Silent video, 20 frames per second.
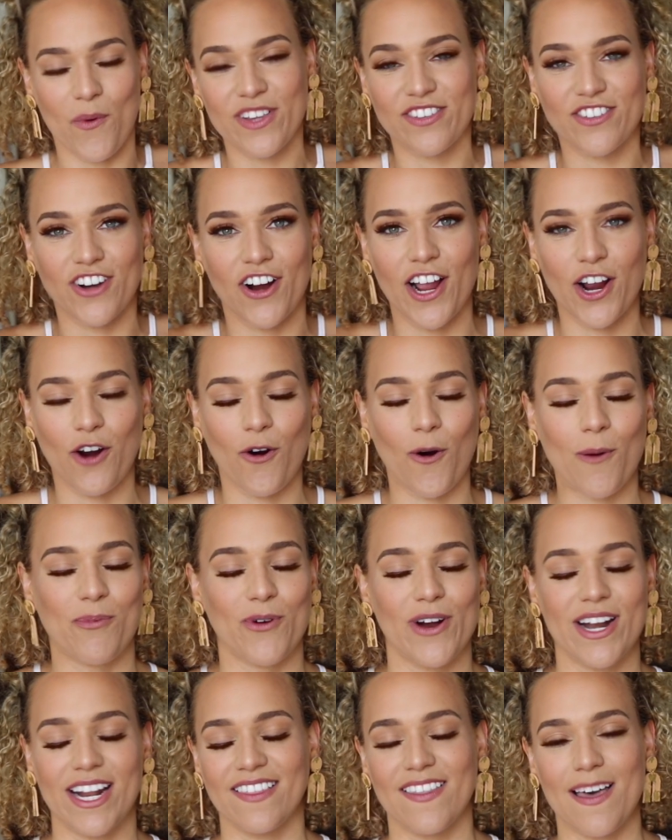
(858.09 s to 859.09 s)
We start
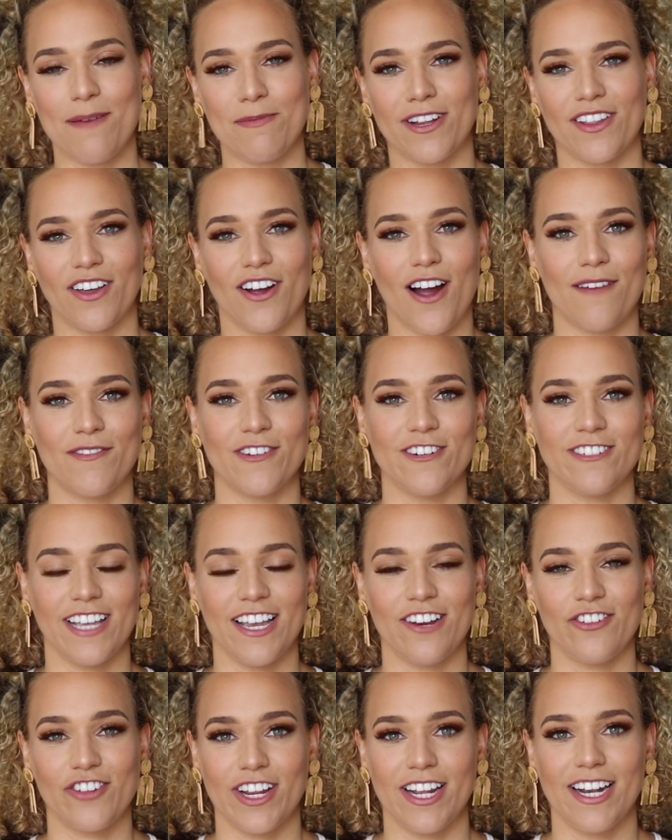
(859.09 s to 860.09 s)
incorporating them into the
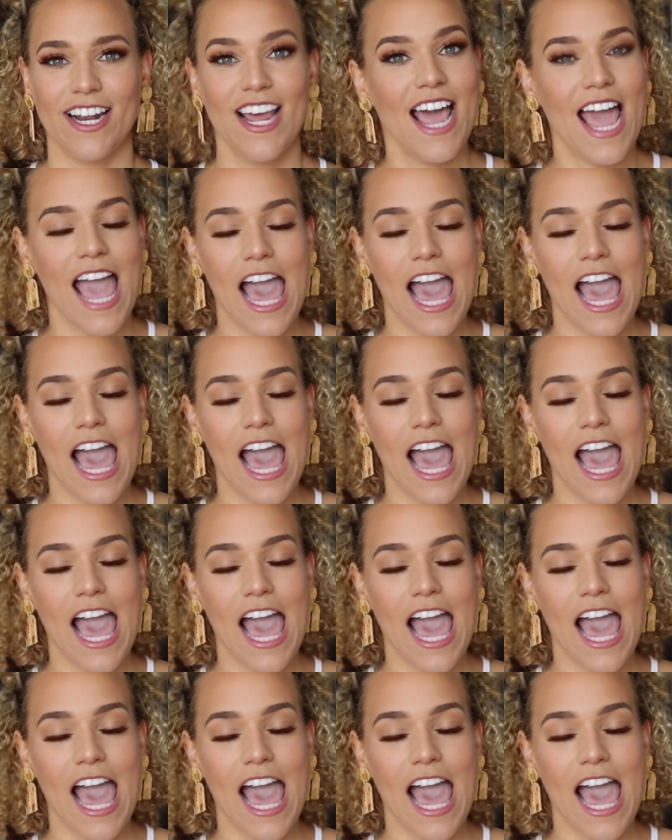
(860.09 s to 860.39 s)
conversation.